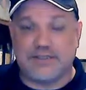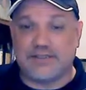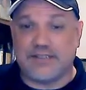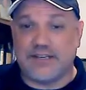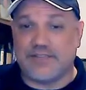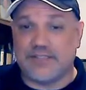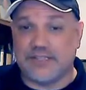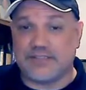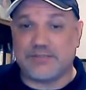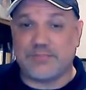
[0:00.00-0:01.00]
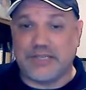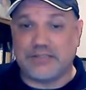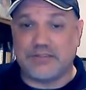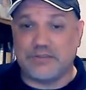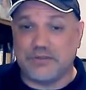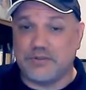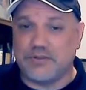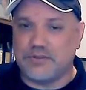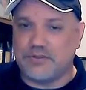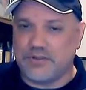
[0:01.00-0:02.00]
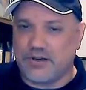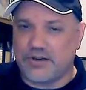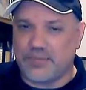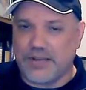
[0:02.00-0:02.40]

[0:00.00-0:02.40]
instead of just space to talk